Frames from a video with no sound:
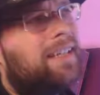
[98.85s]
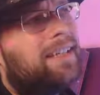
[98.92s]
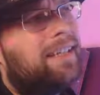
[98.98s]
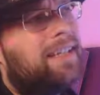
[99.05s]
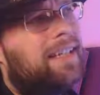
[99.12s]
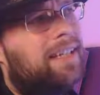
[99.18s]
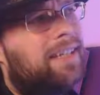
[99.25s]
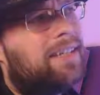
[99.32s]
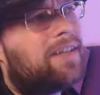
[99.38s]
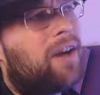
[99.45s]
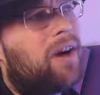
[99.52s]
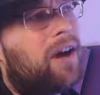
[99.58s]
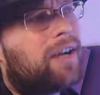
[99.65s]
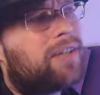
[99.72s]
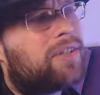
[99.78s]
It is
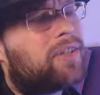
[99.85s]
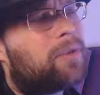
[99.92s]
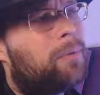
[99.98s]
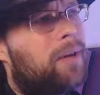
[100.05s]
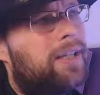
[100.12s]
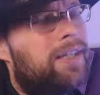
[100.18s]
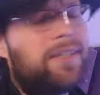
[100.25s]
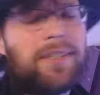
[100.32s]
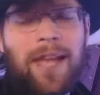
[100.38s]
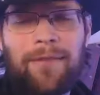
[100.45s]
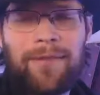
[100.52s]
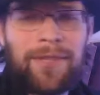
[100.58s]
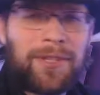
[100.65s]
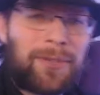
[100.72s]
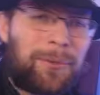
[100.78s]
August
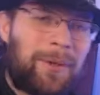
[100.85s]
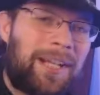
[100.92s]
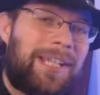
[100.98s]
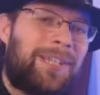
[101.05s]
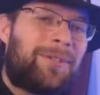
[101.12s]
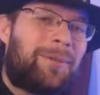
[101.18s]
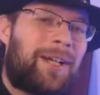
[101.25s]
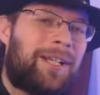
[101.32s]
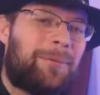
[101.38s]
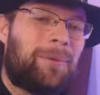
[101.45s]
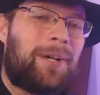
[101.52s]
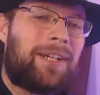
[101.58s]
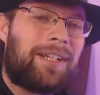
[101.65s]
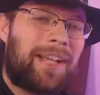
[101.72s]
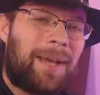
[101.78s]
27th,
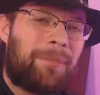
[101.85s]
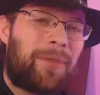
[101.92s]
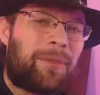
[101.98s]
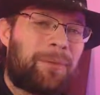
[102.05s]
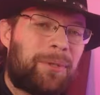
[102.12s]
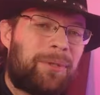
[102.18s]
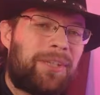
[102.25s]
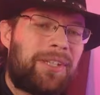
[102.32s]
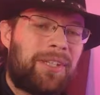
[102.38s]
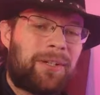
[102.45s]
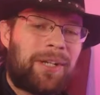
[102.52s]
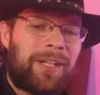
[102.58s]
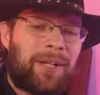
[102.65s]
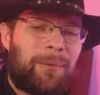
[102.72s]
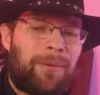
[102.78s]
2021, and I'm thrilled that you're
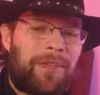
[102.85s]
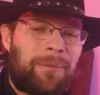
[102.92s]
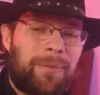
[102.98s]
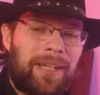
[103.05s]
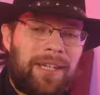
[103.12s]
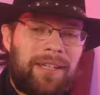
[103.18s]
here with me.